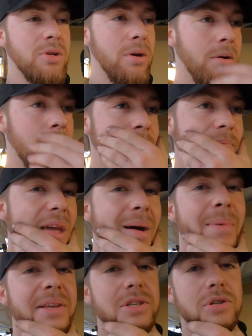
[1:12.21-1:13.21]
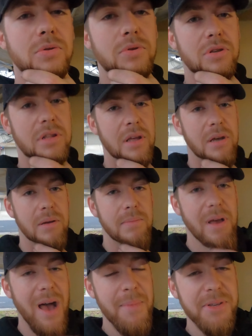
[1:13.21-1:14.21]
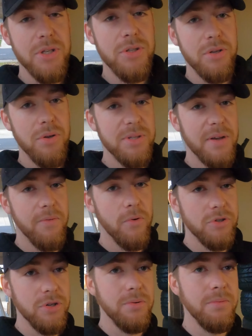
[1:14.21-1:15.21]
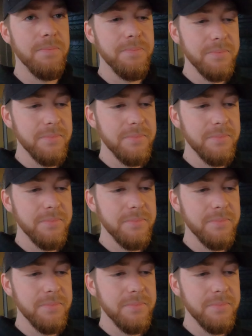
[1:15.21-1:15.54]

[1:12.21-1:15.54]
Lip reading: So I messaged the dudes at Fortune,